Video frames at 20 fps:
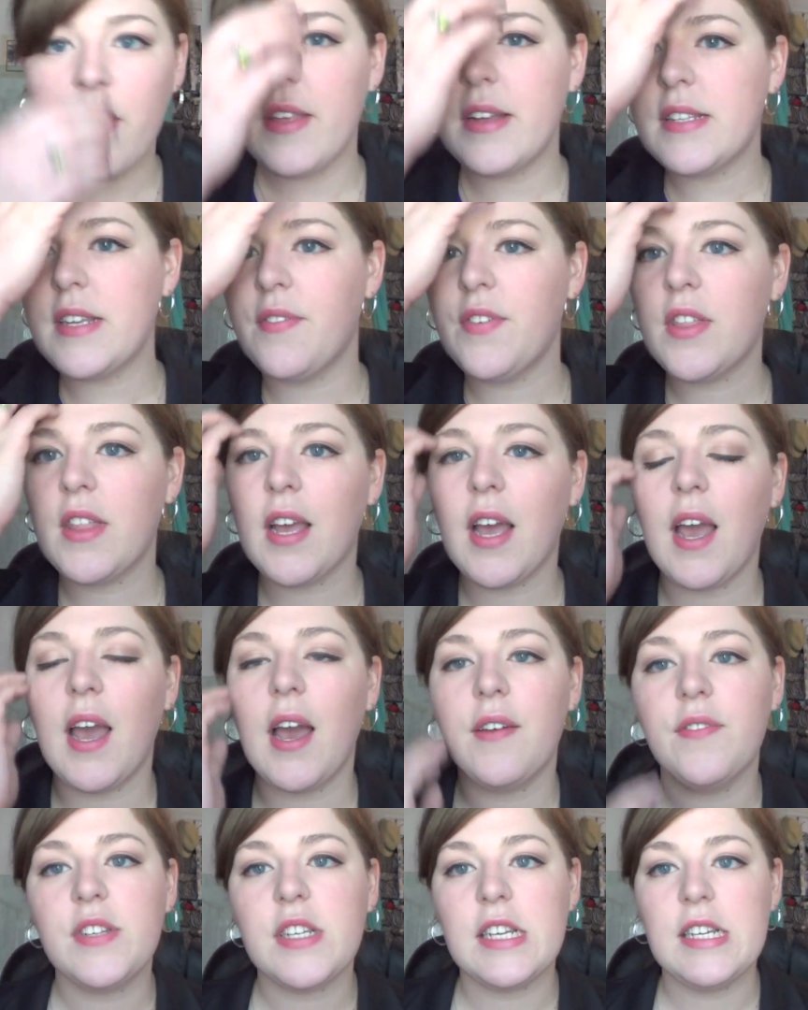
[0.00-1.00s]
That's everything I
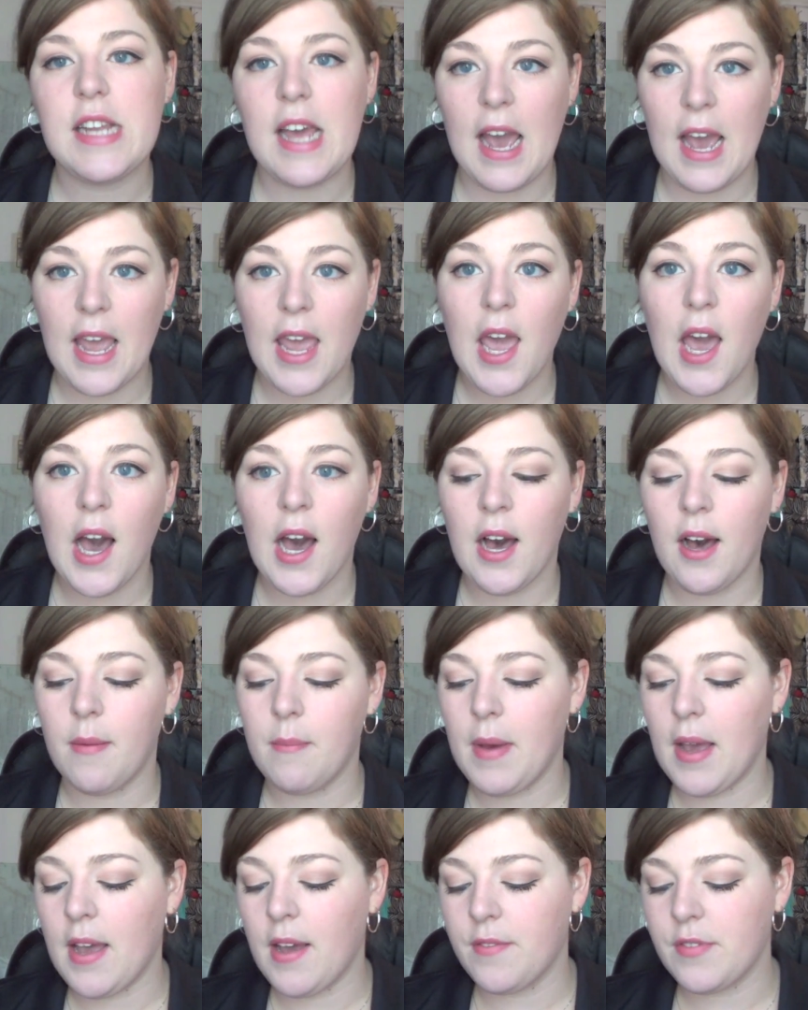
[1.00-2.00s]
have today.
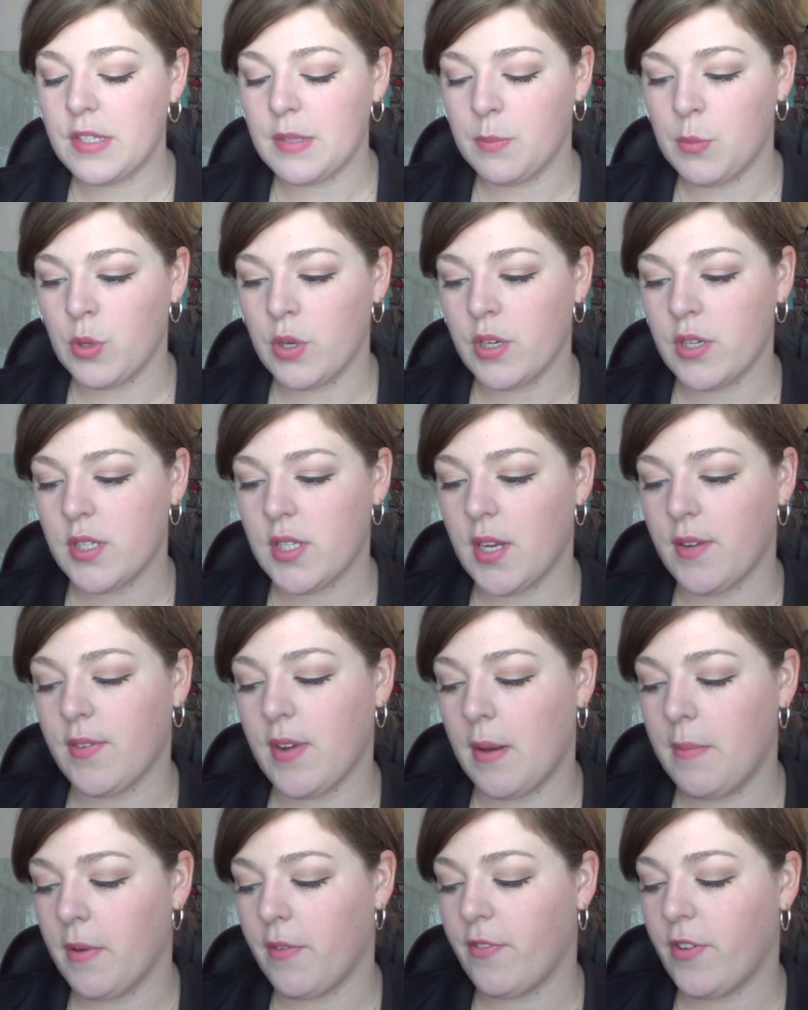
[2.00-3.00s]
I have some more stuff
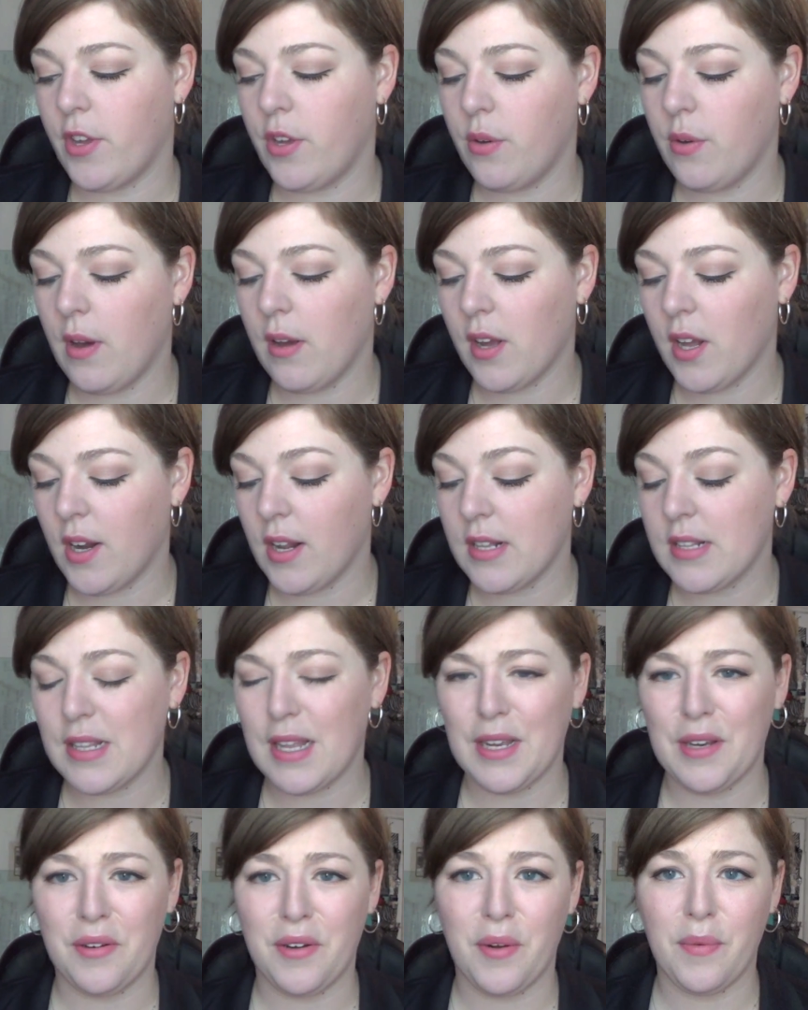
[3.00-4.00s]
coming for you. I'm going to
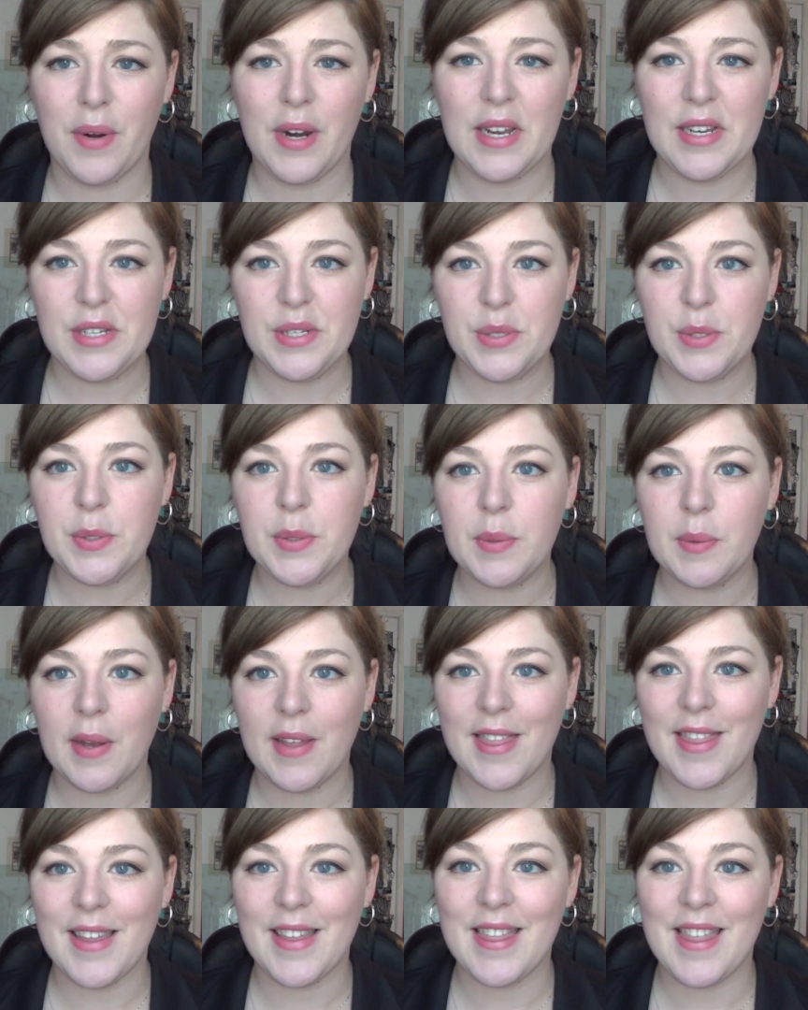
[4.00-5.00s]
let you know what I do
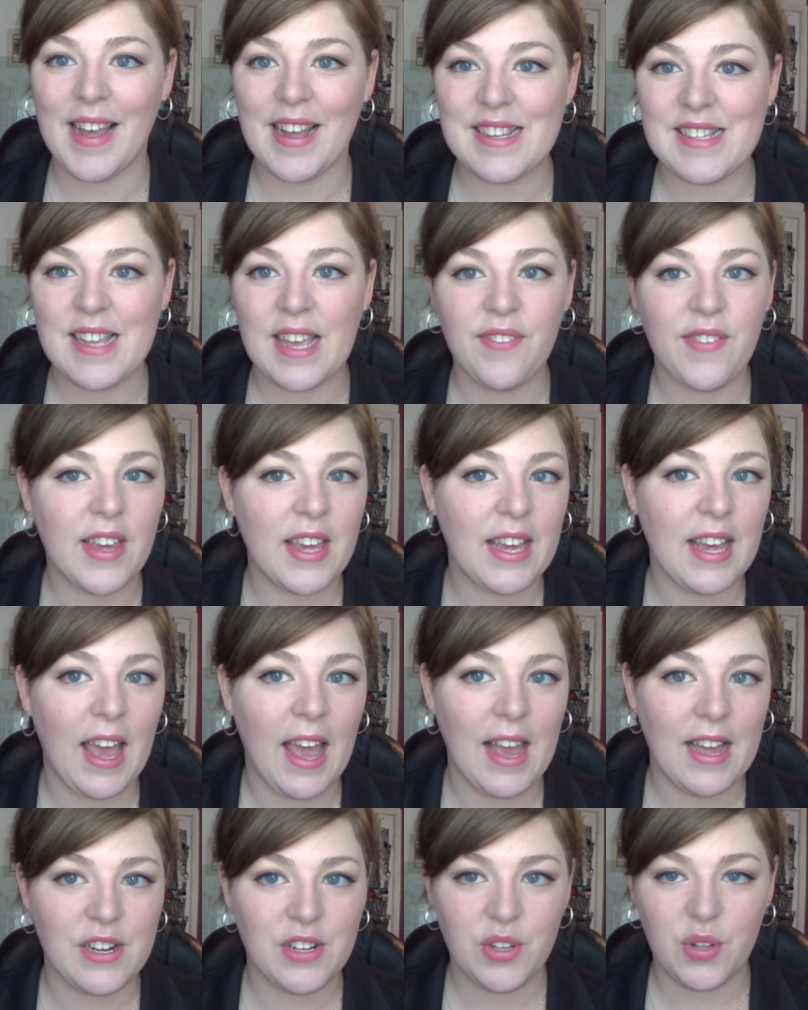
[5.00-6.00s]
with the Thanksgiving
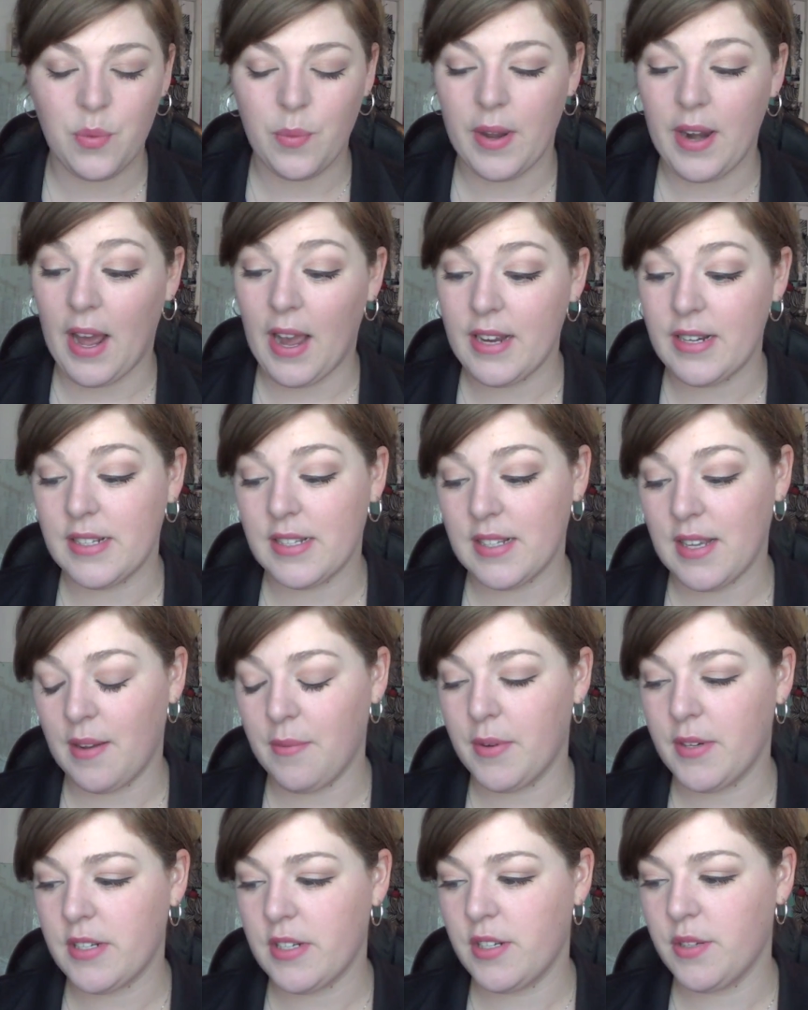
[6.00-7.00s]
candle when I
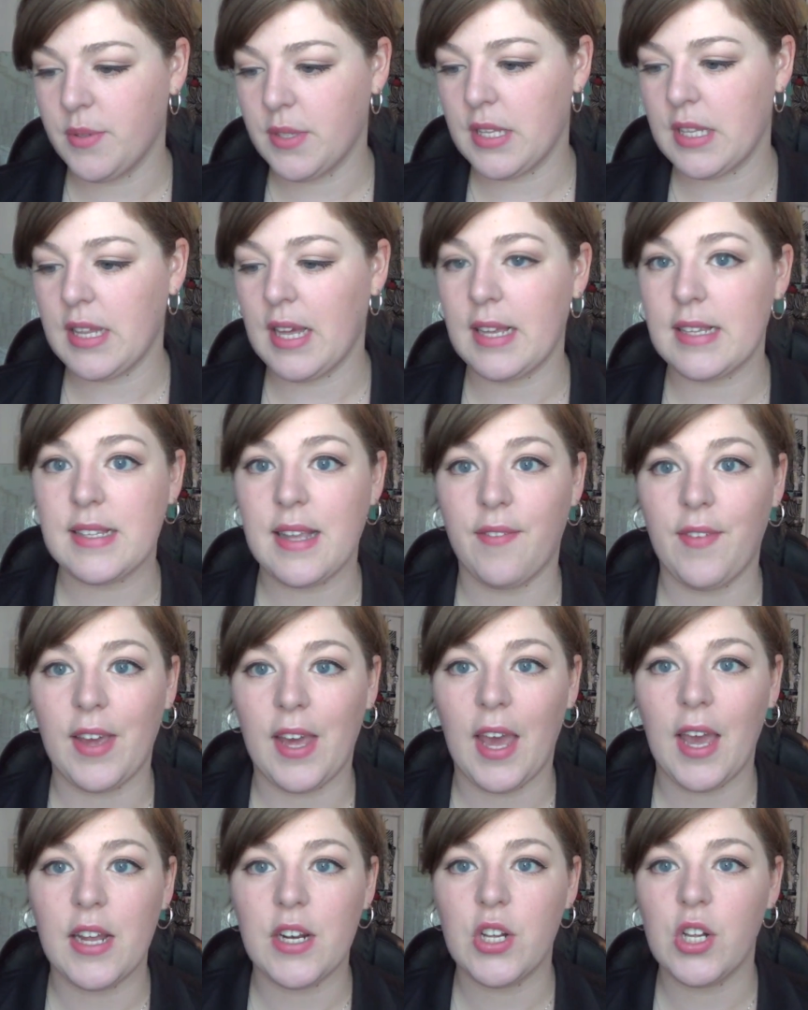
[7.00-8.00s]
decide what to do with the Thanksgiving
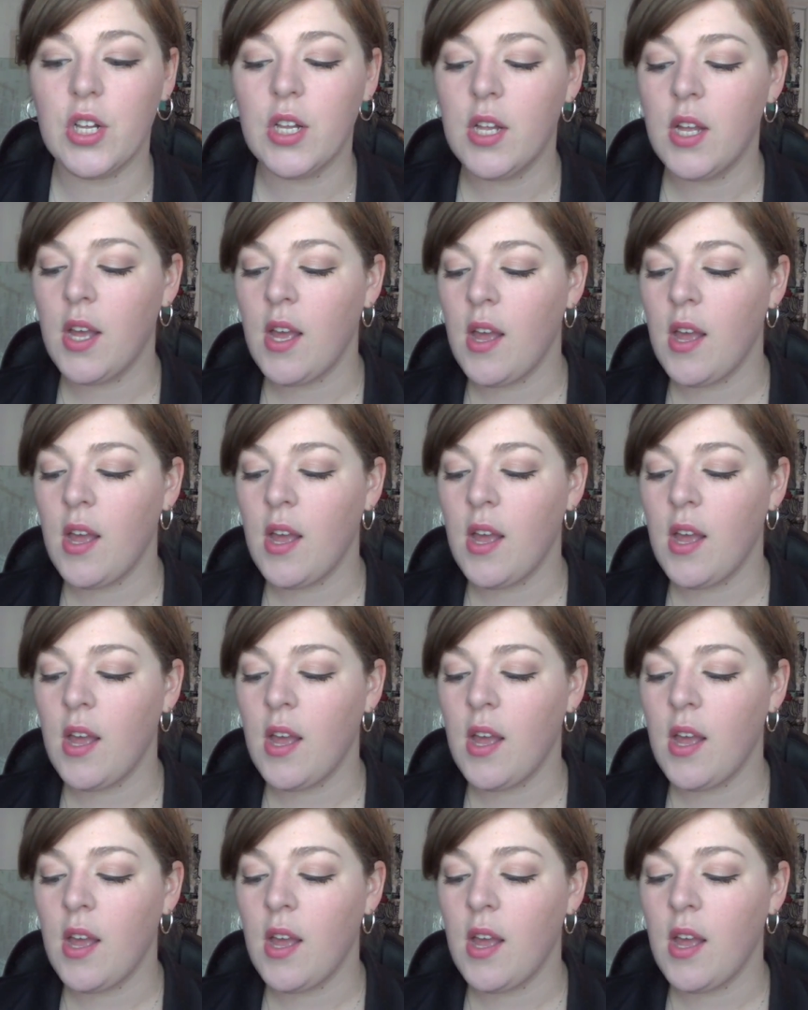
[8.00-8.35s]
candle.